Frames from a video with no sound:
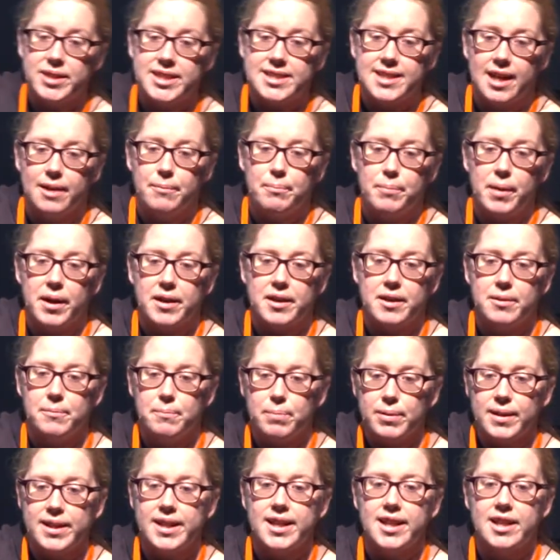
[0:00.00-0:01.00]
dump
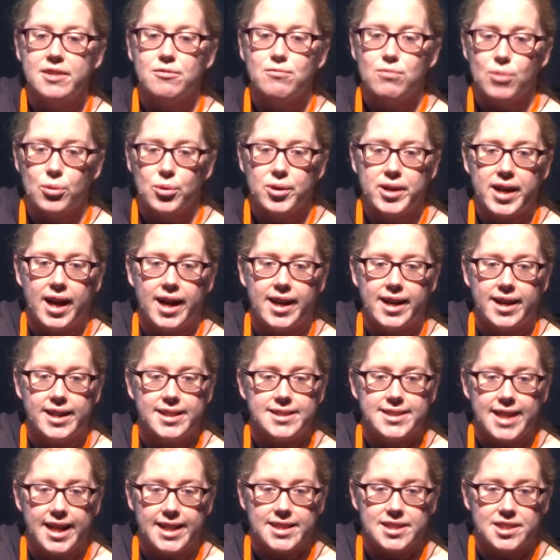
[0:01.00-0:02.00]
completely raw data
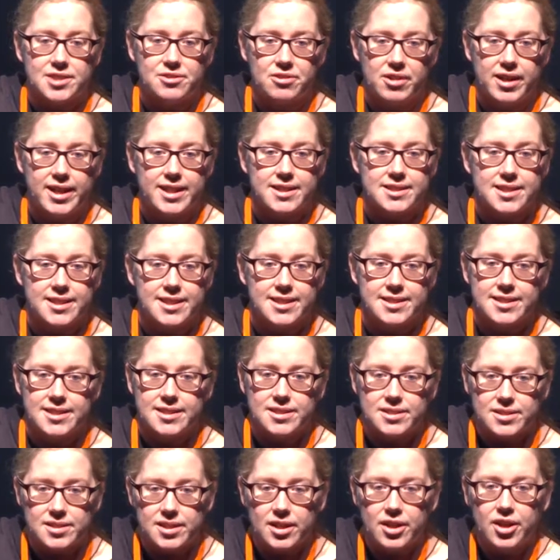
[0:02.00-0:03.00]
into S3. So this
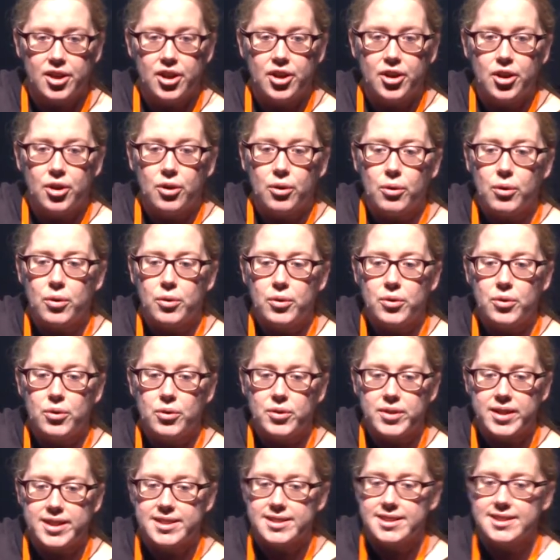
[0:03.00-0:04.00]
is
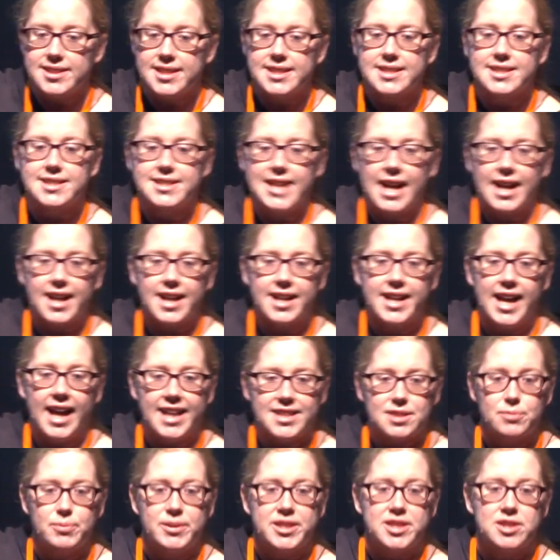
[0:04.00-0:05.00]
exactly
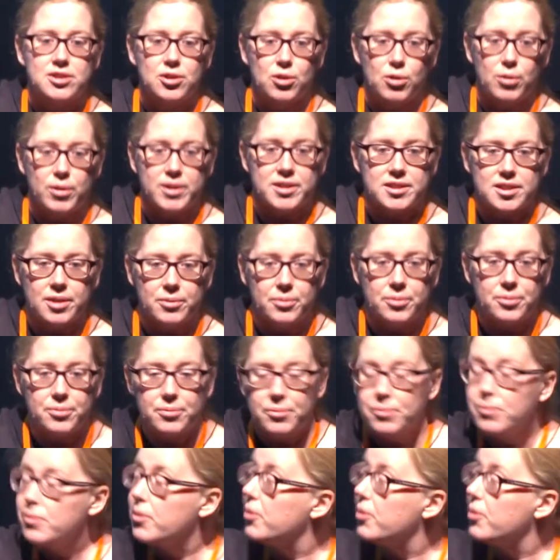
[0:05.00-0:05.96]
as we saw it. So